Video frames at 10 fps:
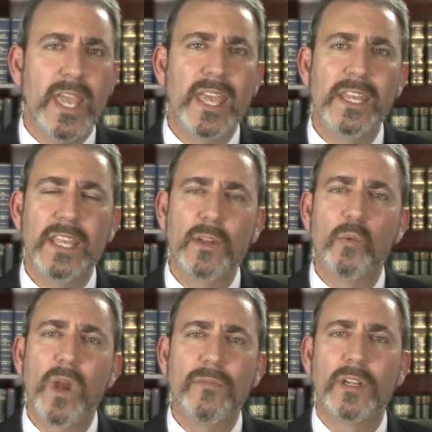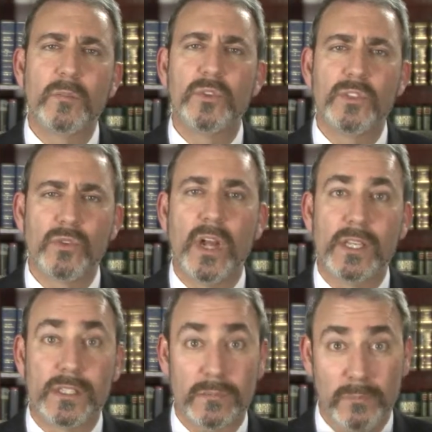An irrevocable
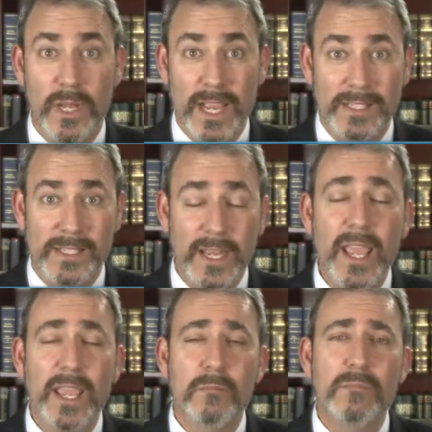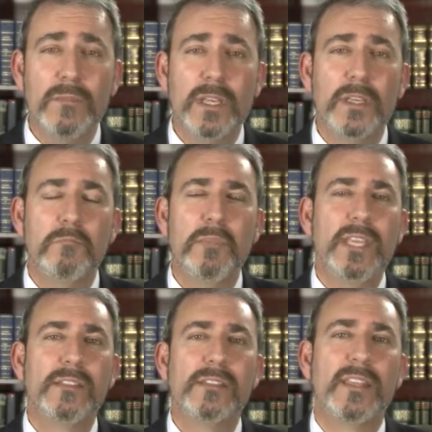trust, by its name,
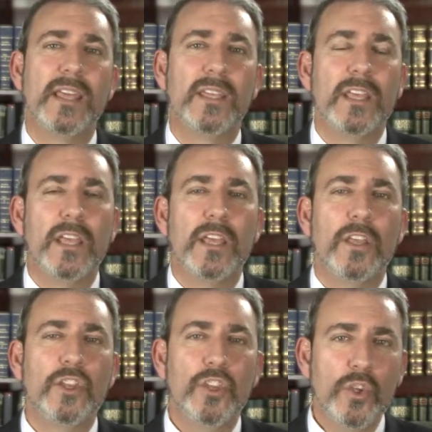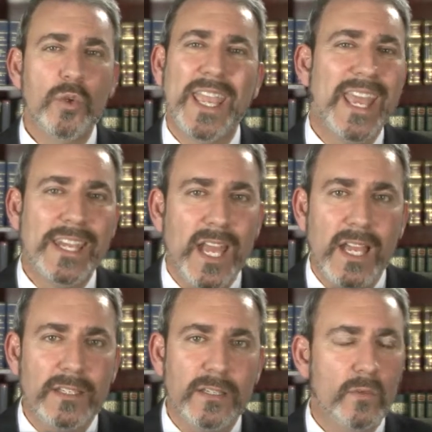means that you
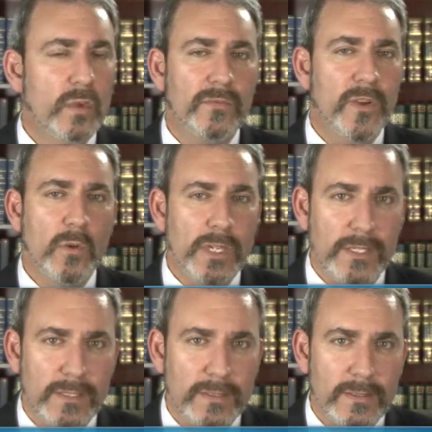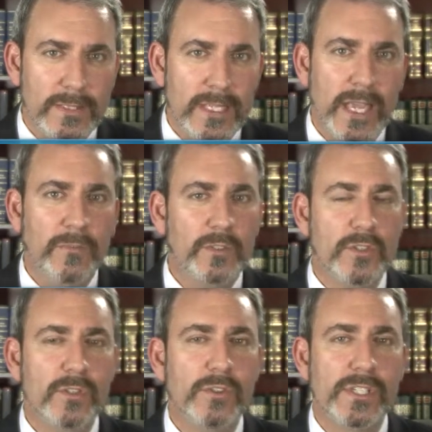cannot revoke it after
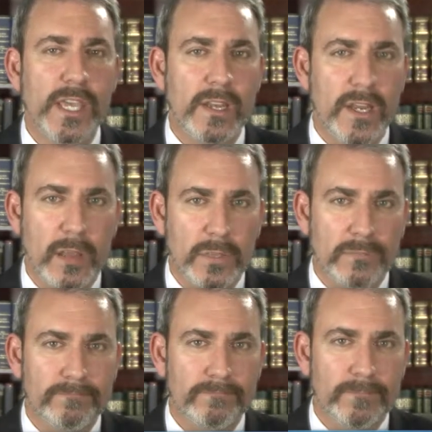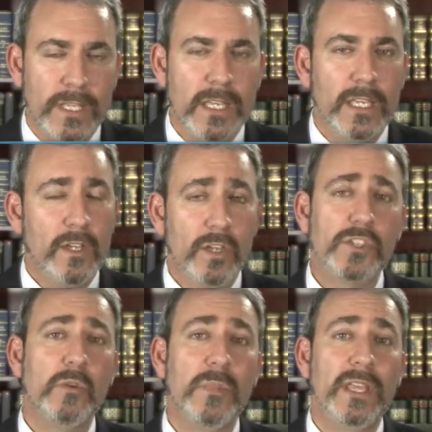you set it up. It
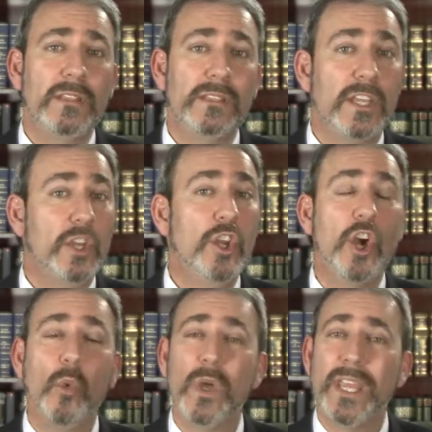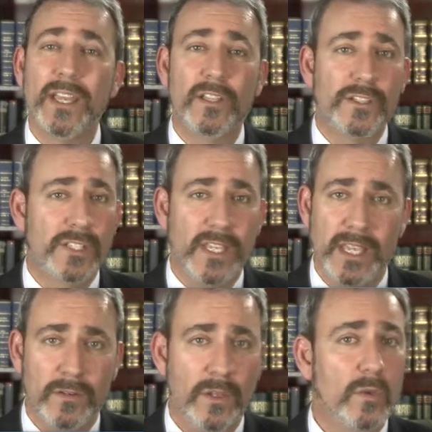also means that no one else
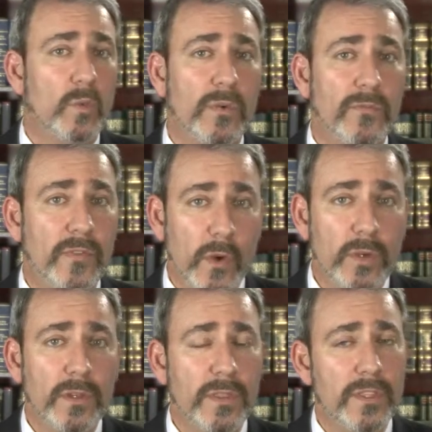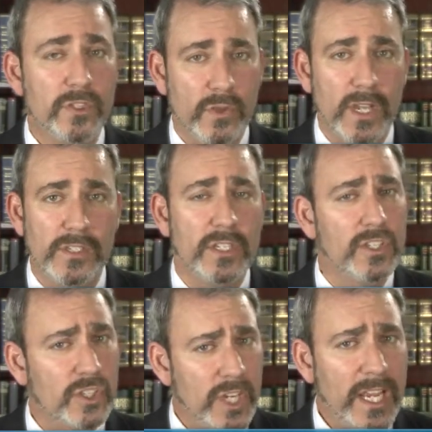can revoke the trust,
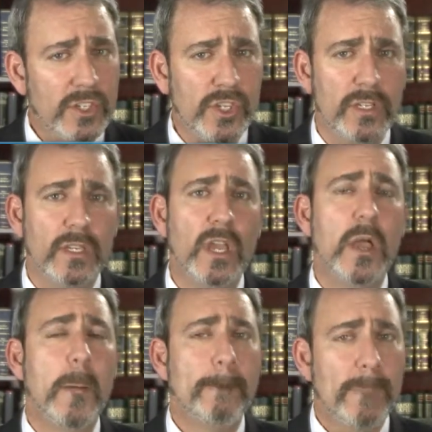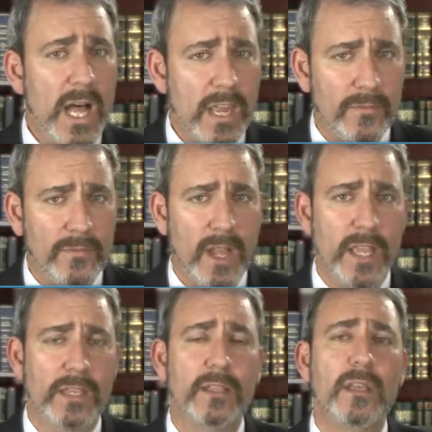change it, modify
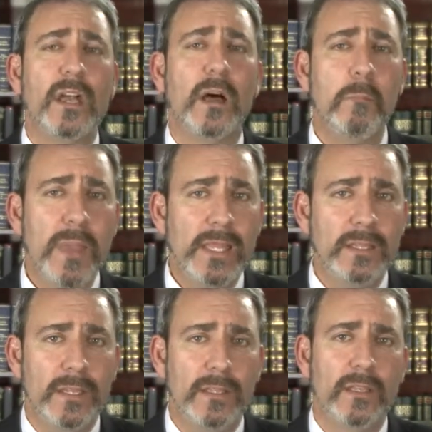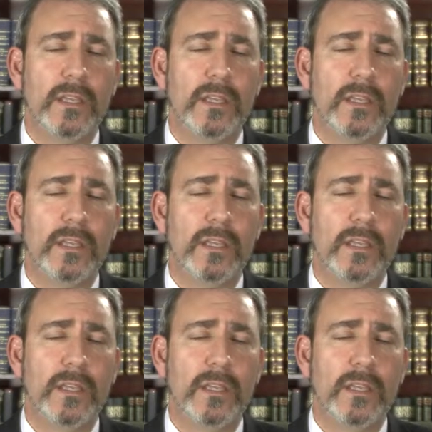it, amend it,